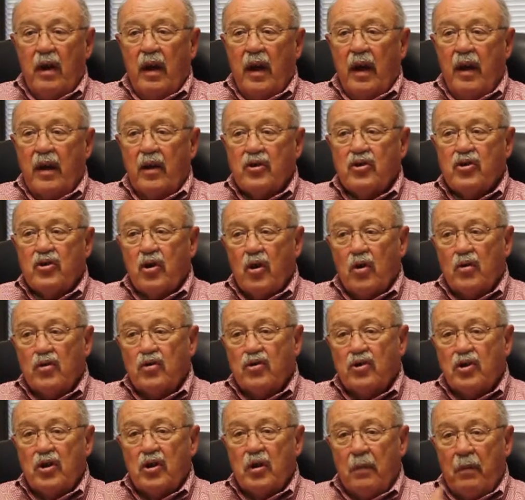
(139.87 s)
And it shows
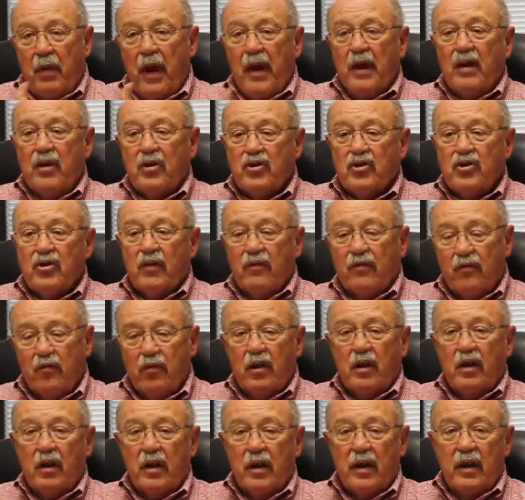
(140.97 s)
the dependence of
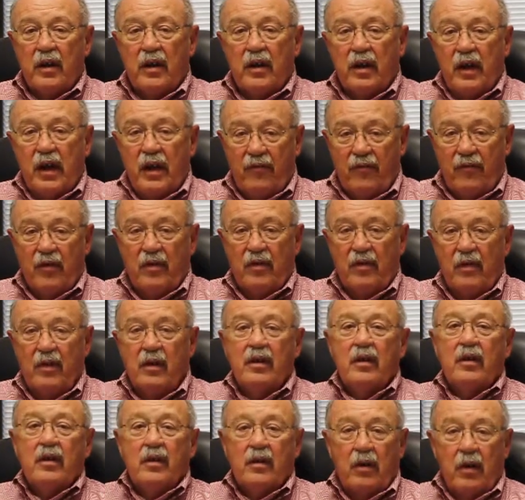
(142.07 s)
Gridley, even,
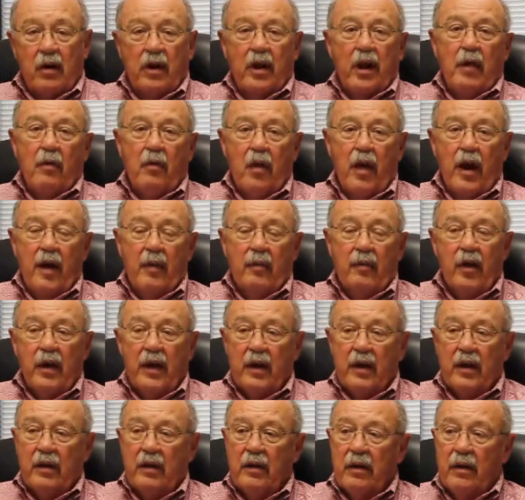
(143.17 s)
on Abraham
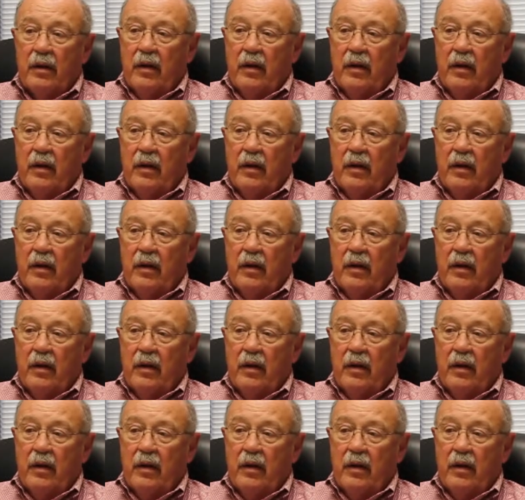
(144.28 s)
Lincoln.